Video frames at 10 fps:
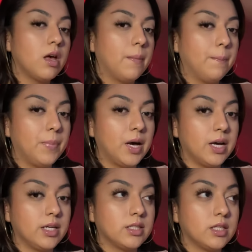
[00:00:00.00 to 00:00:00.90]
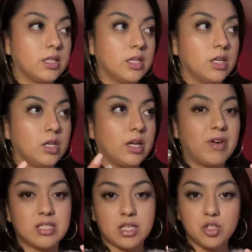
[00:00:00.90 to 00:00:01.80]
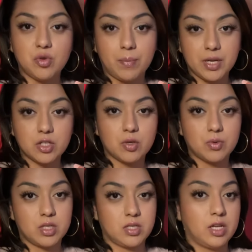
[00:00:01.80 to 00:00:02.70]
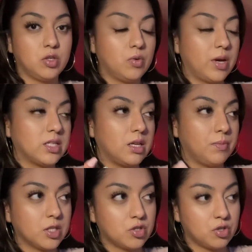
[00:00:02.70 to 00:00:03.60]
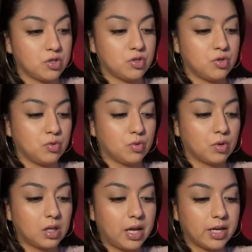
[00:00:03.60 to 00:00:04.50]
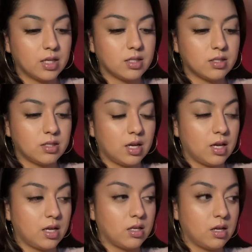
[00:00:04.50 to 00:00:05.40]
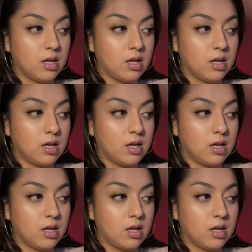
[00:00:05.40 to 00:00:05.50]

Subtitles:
but if I send you a picture, which is I do, I send pictures to clients and